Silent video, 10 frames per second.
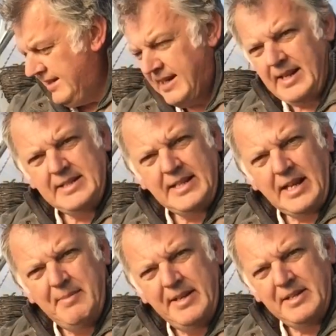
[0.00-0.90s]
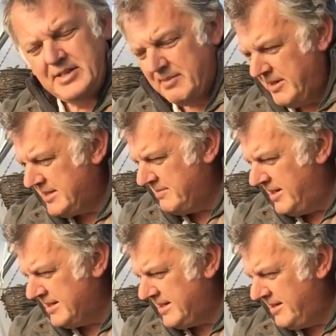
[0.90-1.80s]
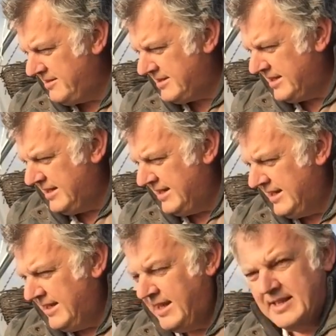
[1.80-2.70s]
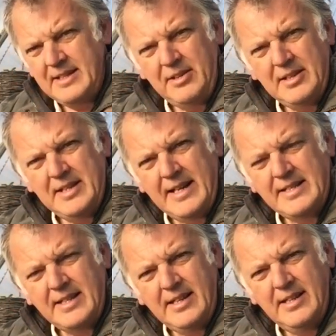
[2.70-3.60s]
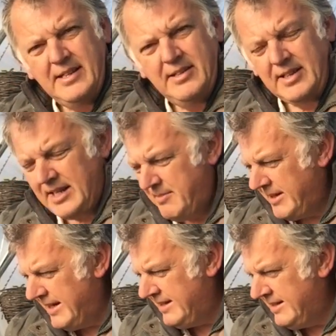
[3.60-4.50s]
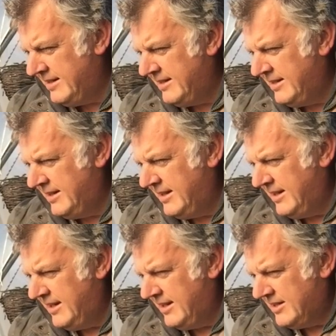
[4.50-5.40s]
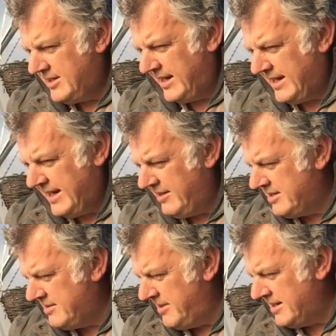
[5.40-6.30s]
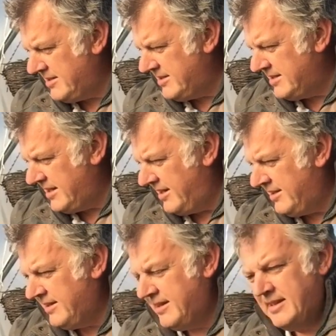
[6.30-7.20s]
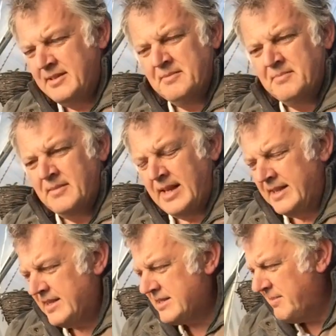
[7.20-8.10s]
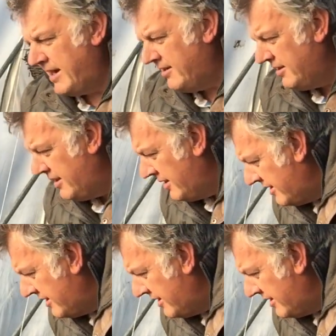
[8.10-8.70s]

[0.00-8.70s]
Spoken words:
I like to come in and check my tomatoes. Nothing nicer than coming in, checking how the tomatoes are done. And the smell